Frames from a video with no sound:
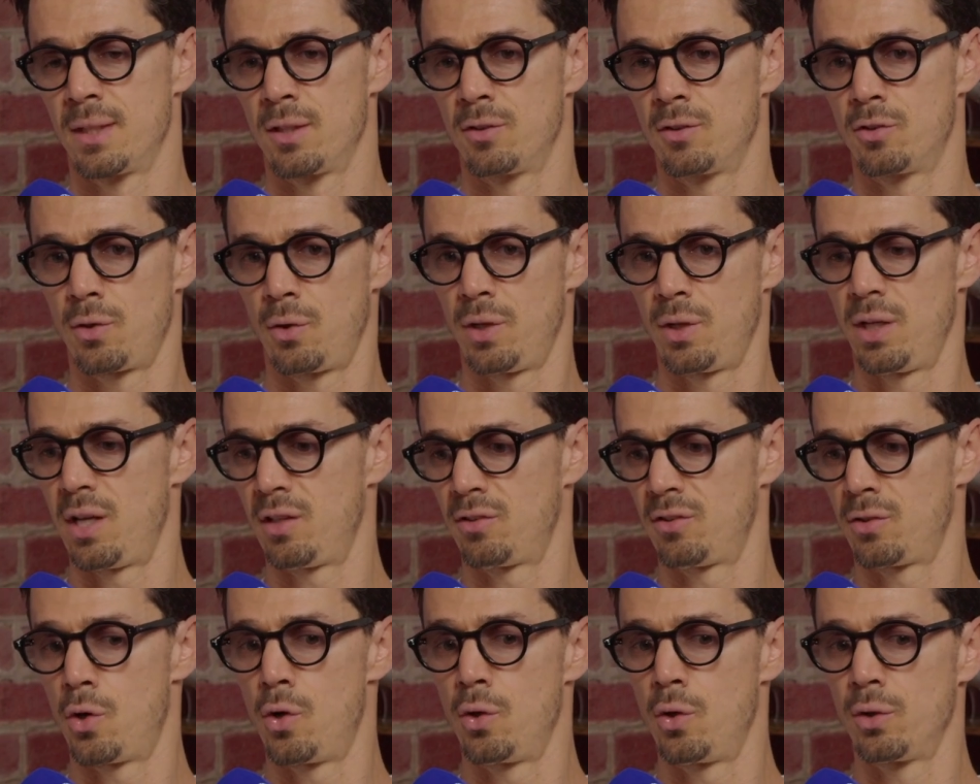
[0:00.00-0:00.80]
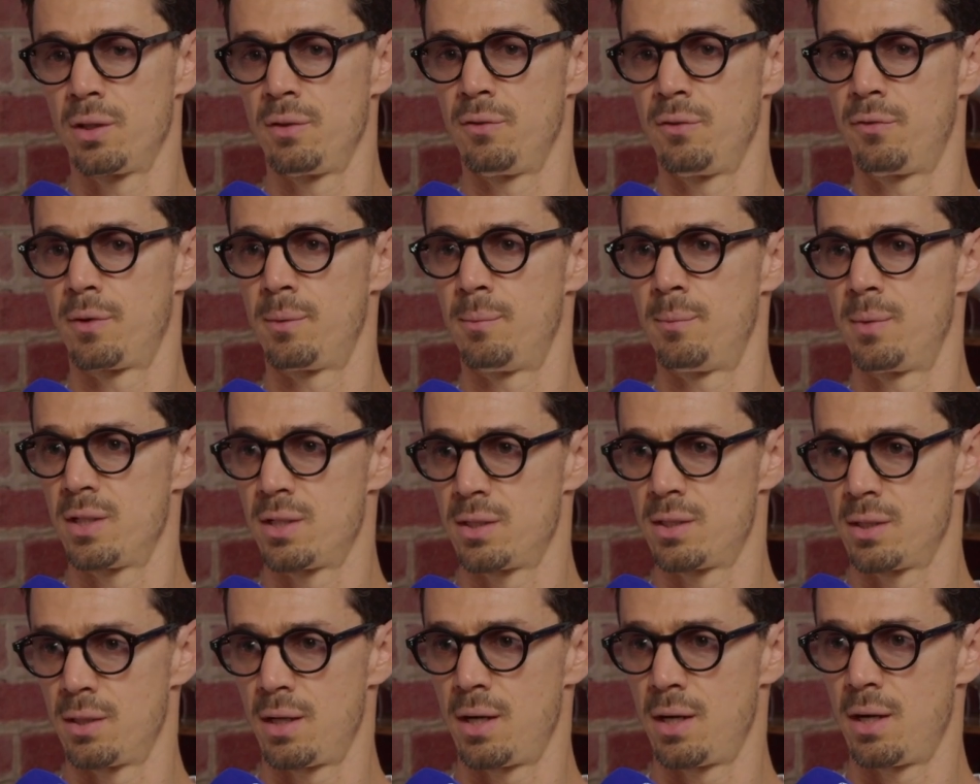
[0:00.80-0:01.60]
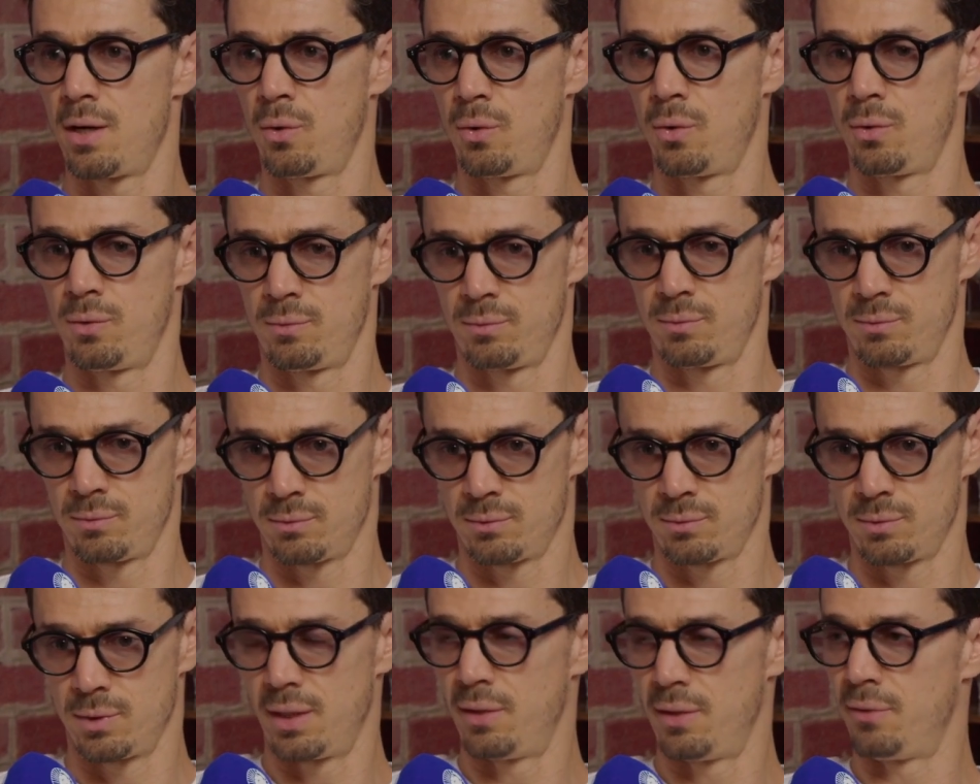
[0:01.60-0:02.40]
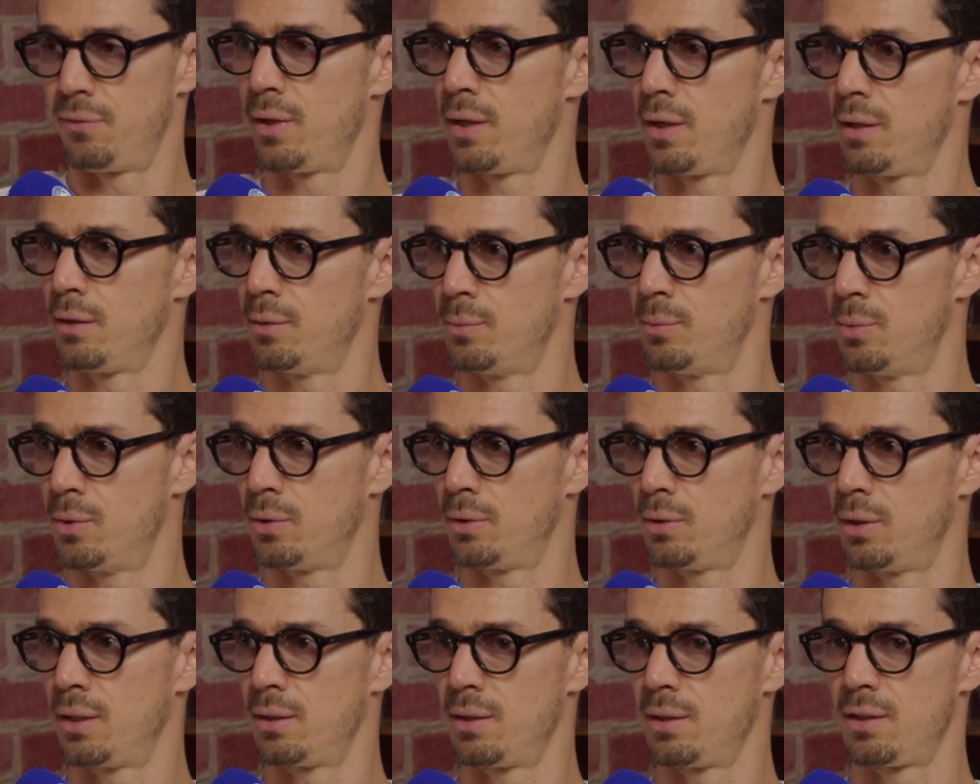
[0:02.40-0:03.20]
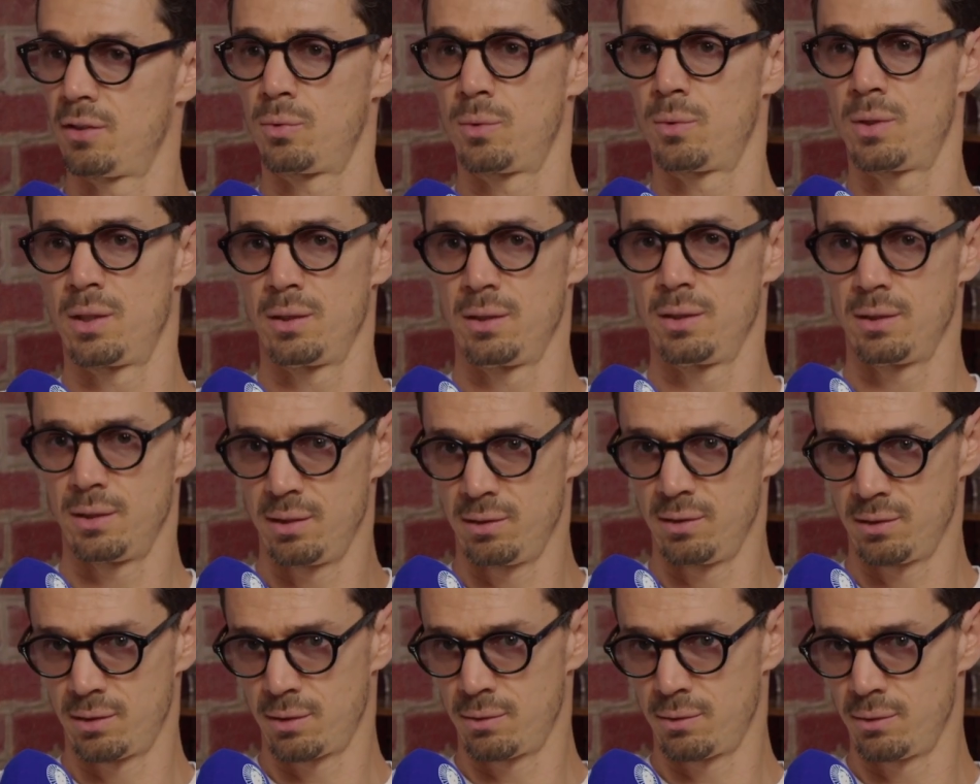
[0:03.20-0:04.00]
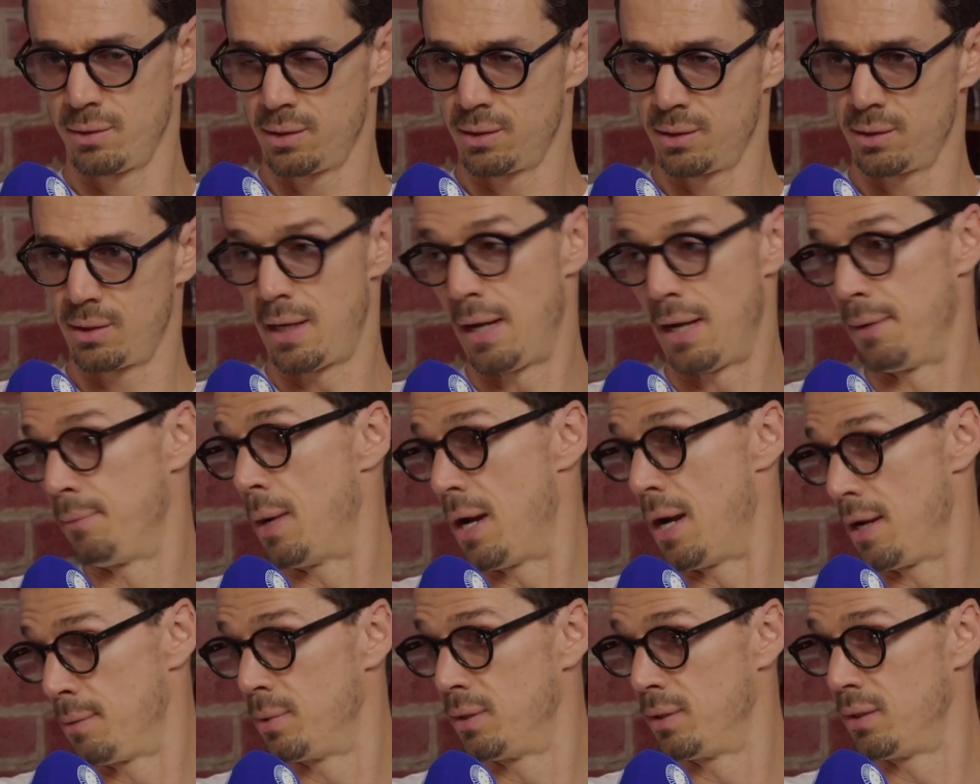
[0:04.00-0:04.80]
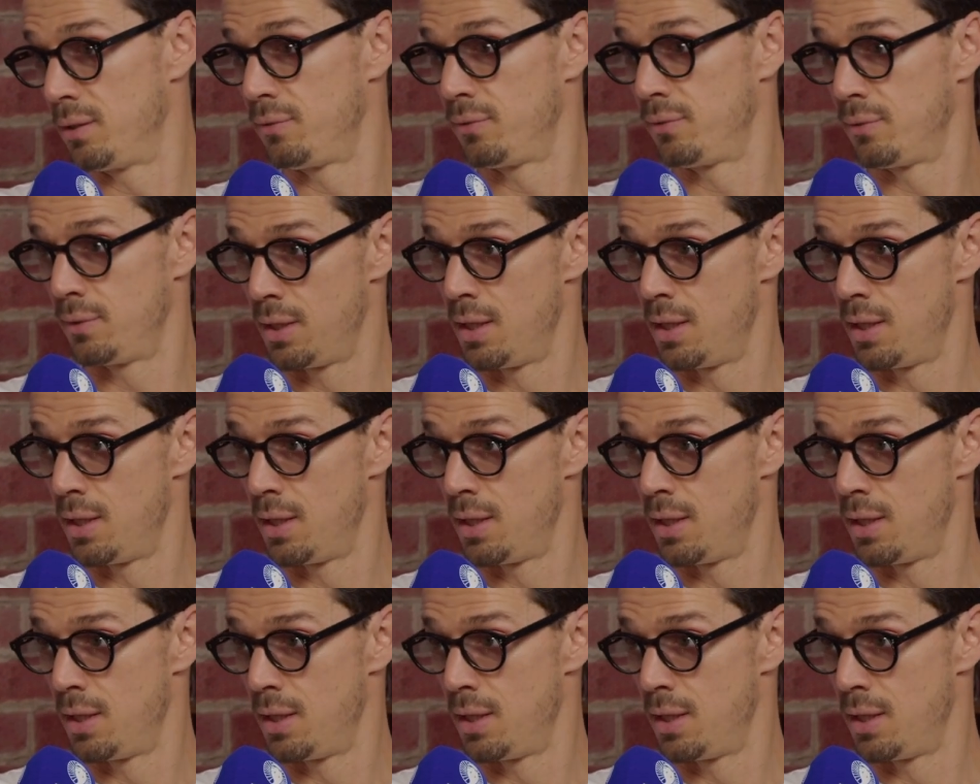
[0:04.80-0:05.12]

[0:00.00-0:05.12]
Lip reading: So he has all the information now available, and that's why his career, I believe,